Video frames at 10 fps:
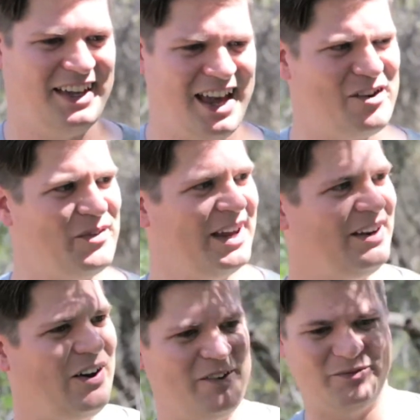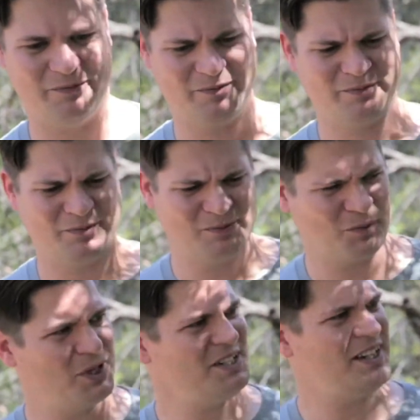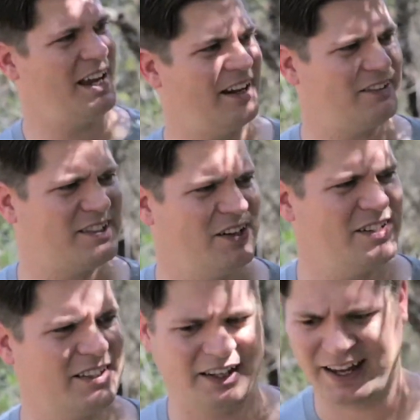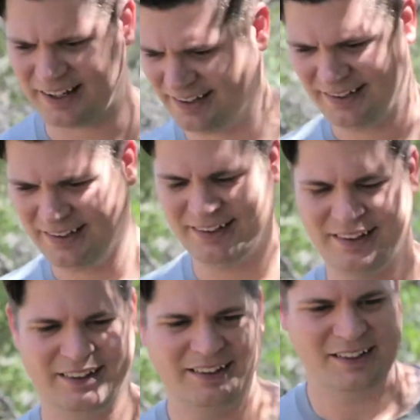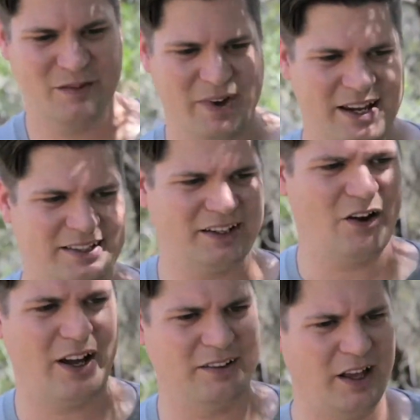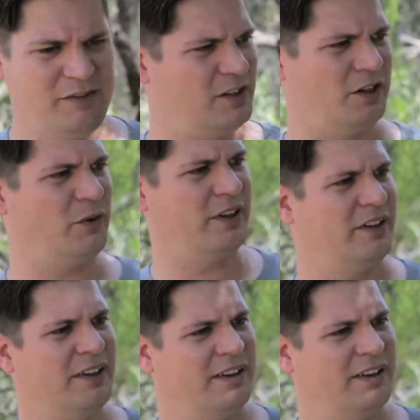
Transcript: Yeah, man. I appreciate it. Seriously, like, yeah, it's amazing. No, I'd love to I mean, do it.